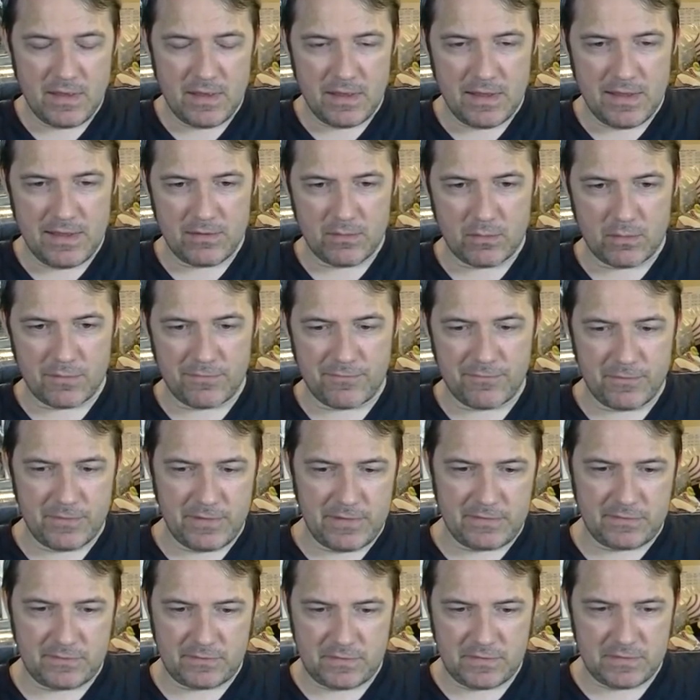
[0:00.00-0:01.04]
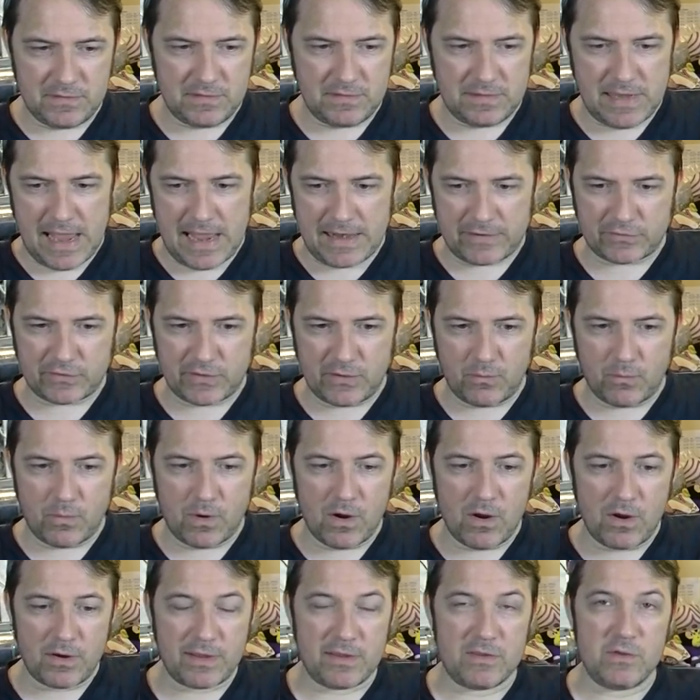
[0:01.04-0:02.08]
in order for this to actually
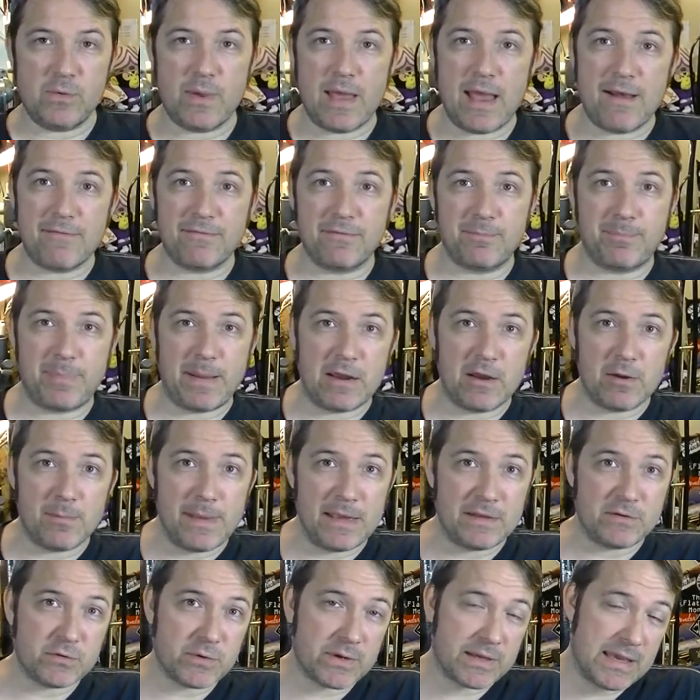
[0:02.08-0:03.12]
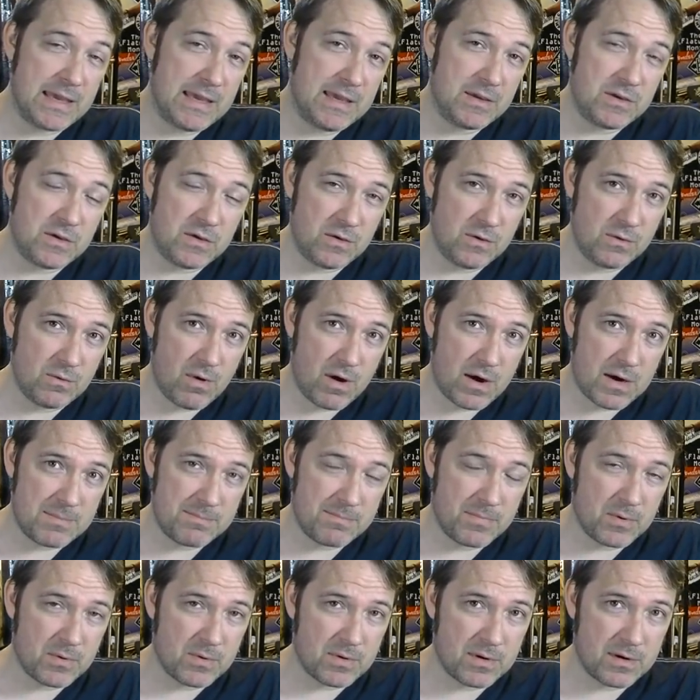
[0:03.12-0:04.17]
work. And you have parametric EQ on
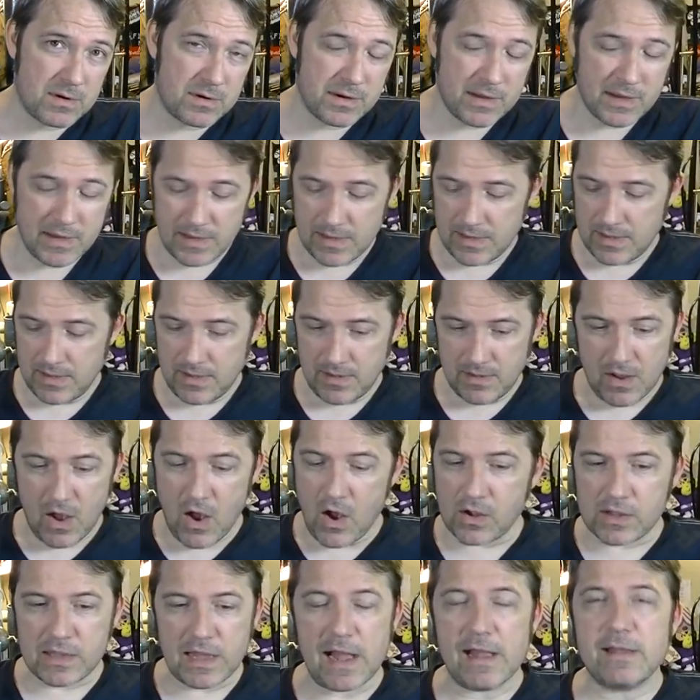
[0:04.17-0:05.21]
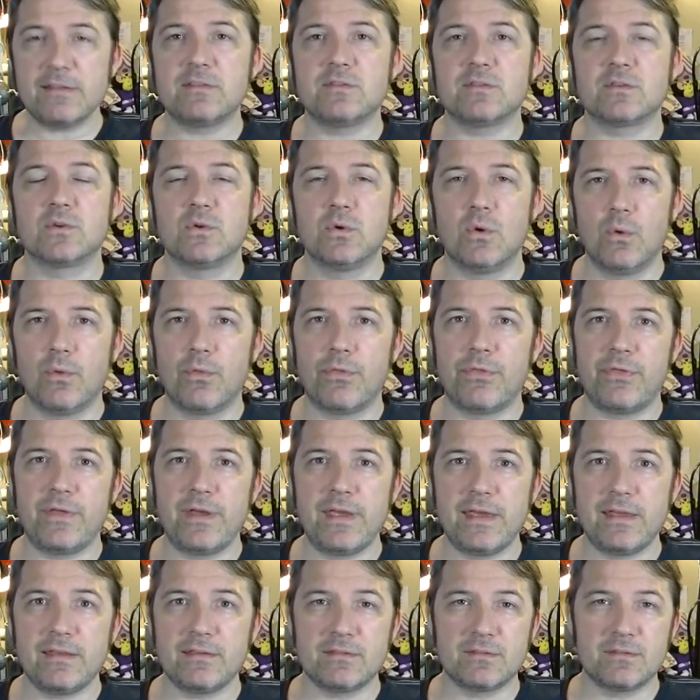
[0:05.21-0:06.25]
board, all kinds of cool
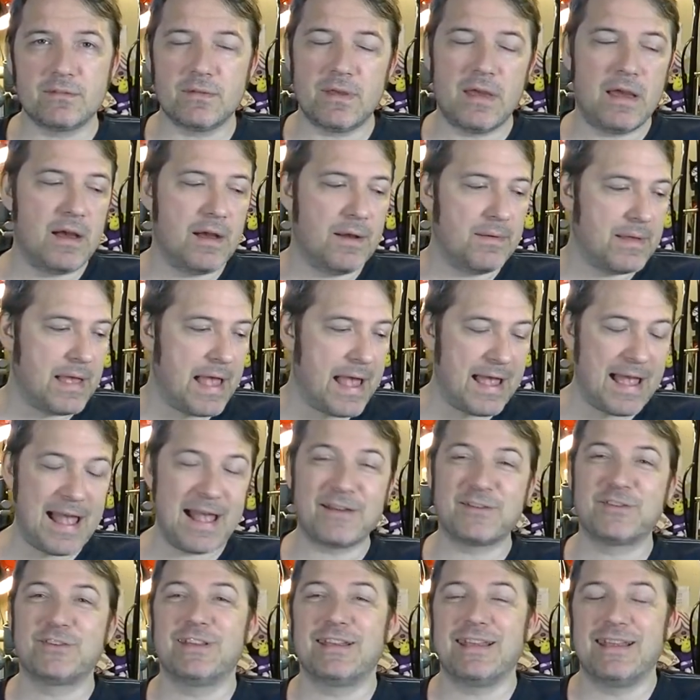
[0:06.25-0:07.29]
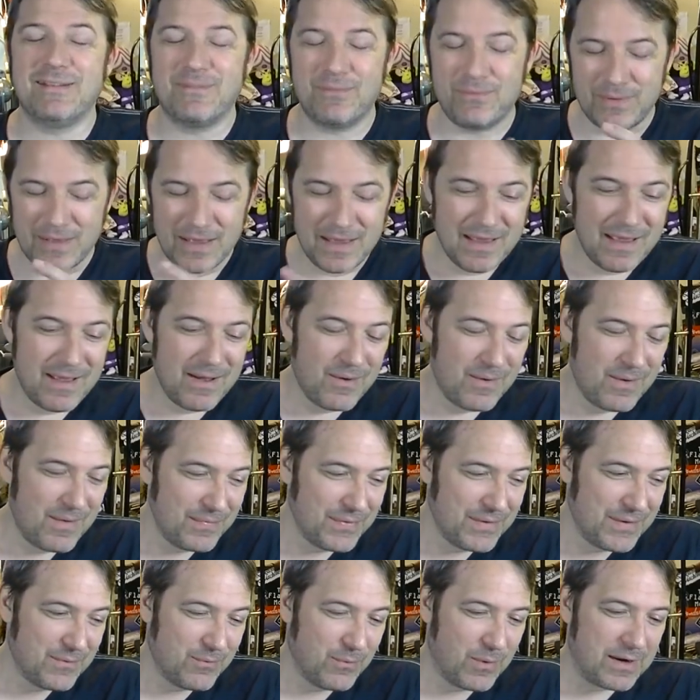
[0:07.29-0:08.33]
things. Uh, actually,
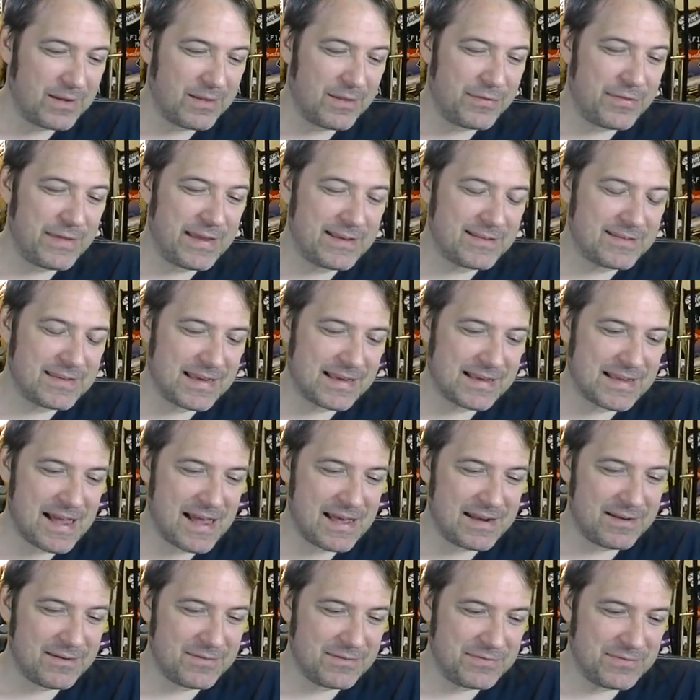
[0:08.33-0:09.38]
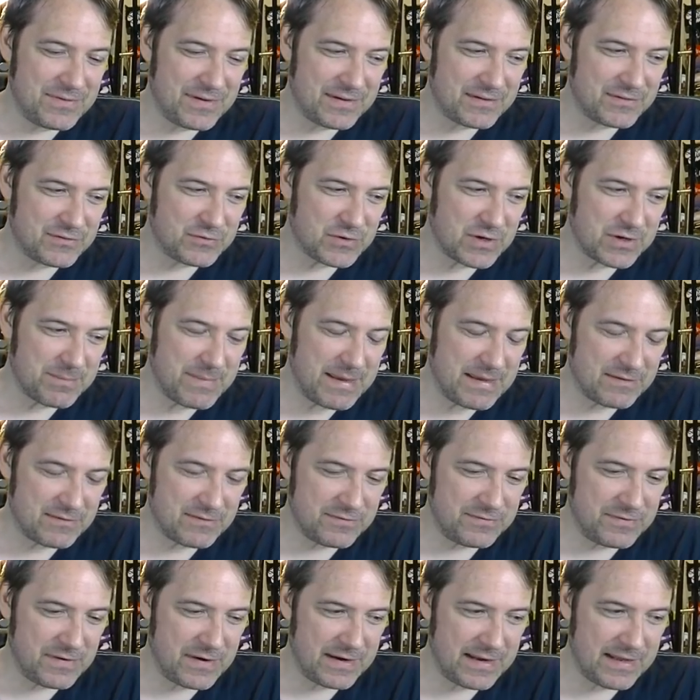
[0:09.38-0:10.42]
one of the things that kind of uh, struck me as
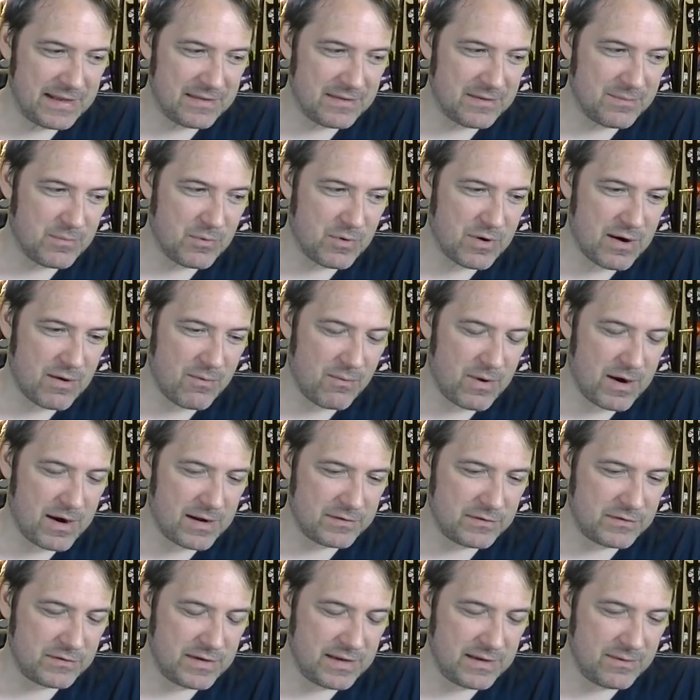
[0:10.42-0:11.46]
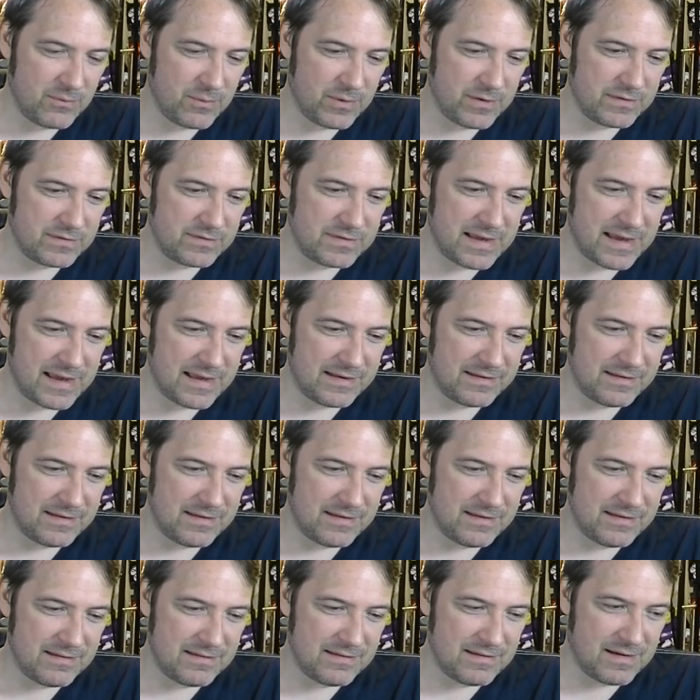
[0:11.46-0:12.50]
funny the more I watched it was that,
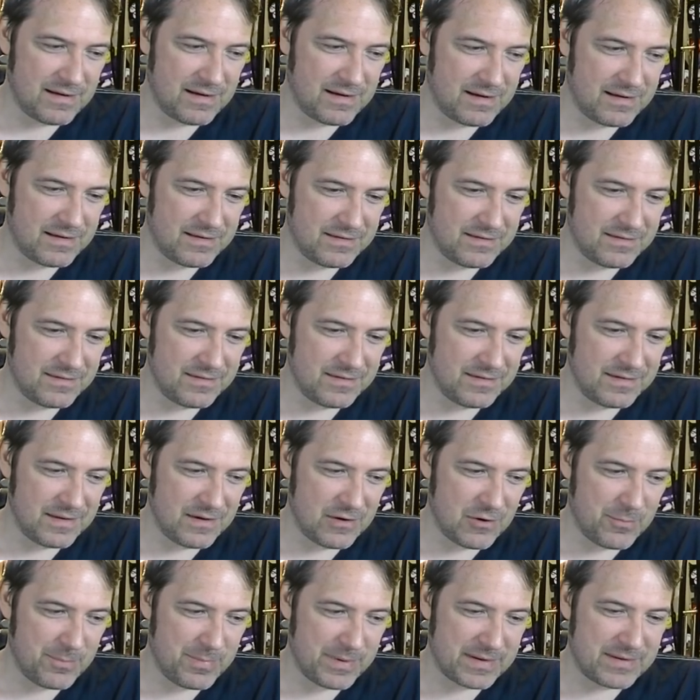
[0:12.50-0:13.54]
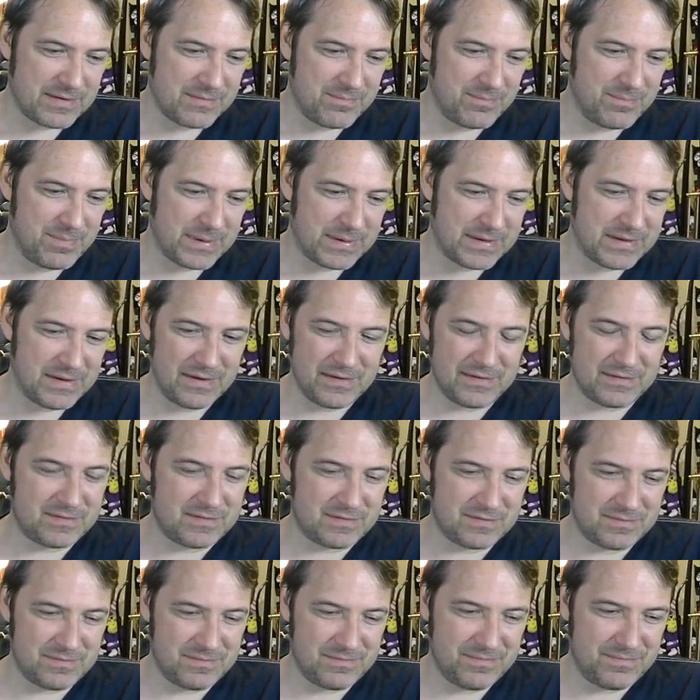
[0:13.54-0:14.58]
uh, you know, be
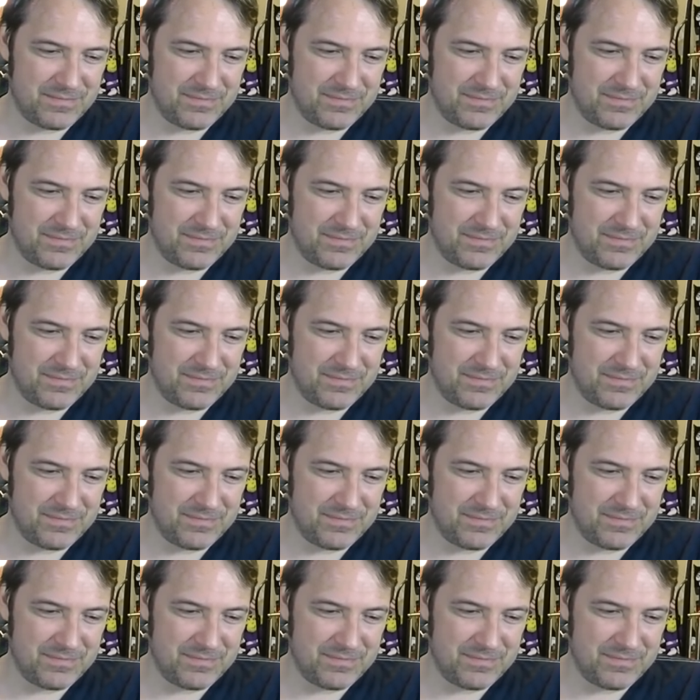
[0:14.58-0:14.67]
because